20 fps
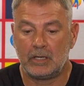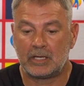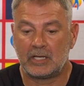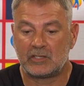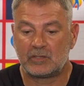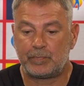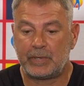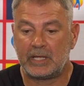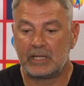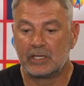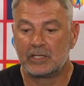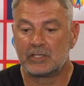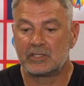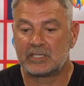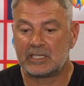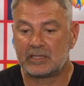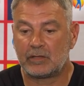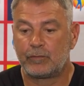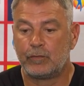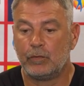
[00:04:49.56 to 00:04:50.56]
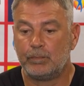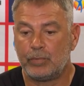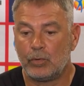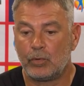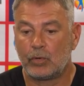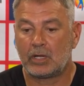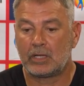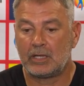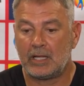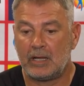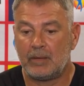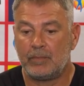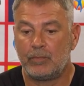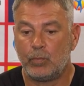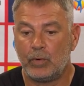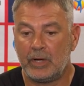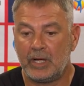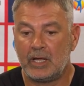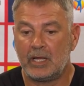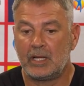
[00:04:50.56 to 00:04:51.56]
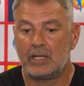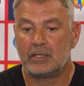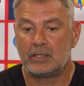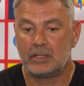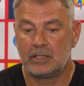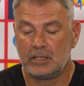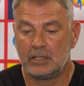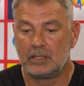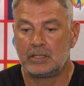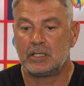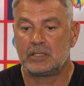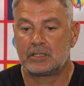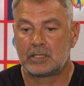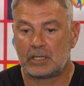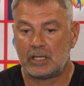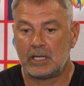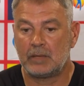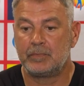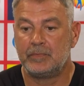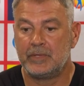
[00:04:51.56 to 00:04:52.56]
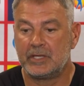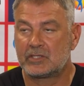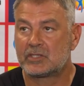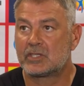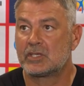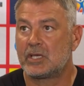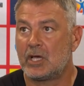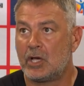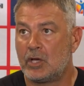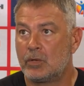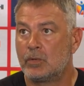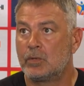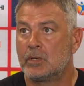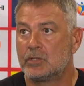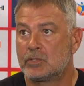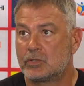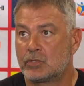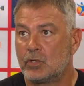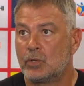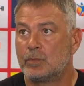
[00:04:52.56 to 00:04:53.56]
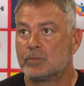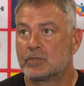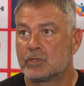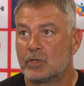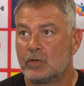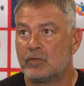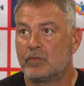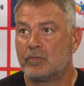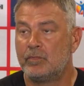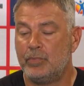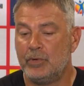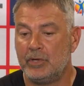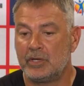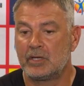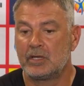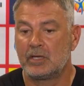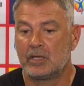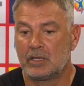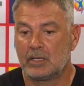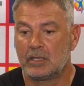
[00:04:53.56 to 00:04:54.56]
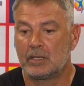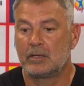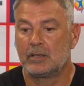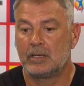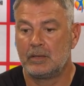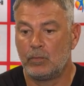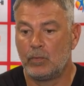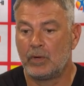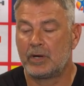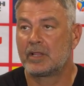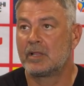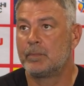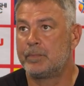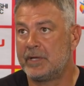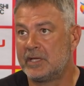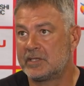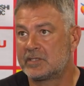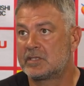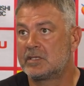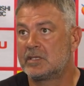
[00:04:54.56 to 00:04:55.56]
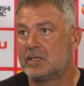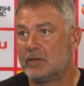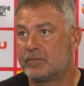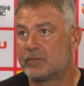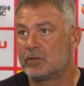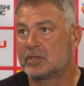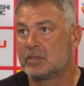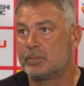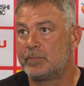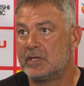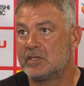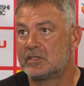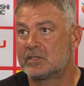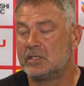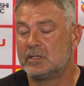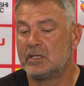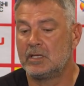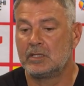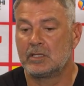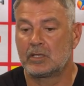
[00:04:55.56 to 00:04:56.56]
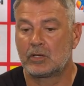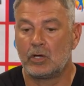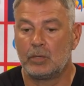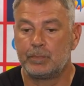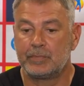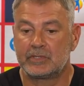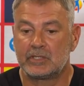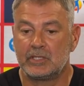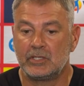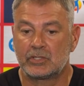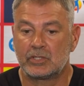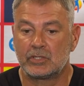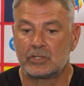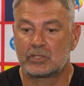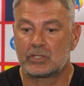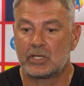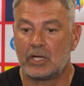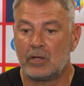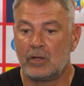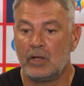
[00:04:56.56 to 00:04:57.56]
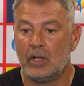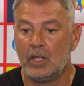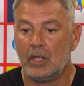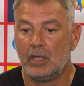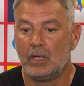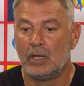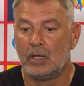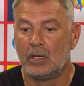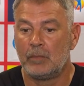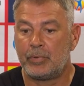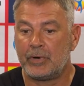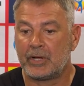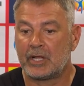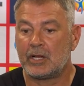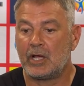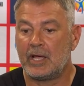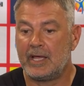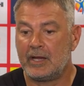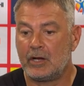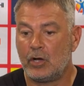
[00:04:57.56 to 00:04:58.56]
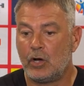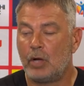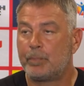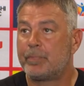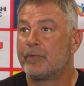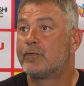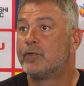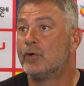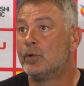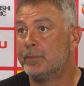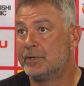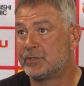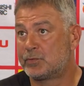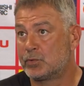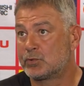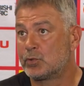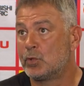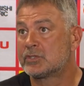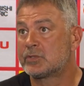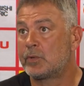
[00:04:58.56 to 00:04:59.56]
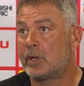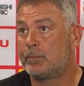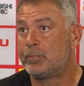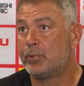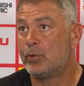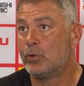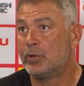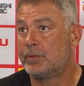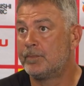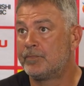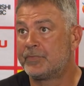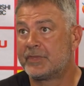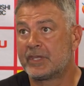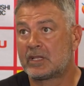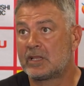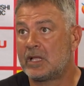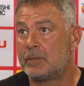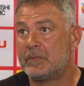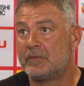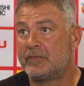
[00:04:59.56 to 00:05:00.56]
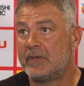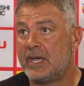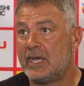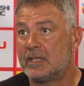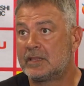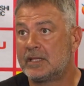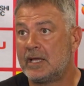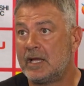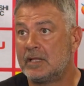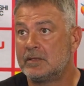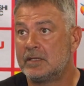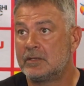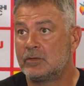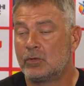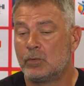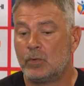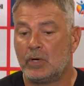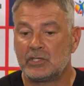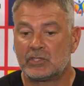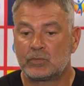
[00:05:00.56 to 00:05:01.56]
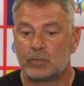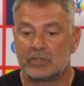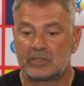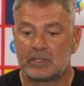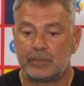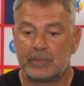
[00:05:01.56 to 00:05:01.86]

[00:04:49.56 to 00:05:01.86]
guess pillars at the football club where this club needs to go in terms of being one of the best, if not the best, in the competition. So bringing a head of high performance was also important. The club never had that, and always when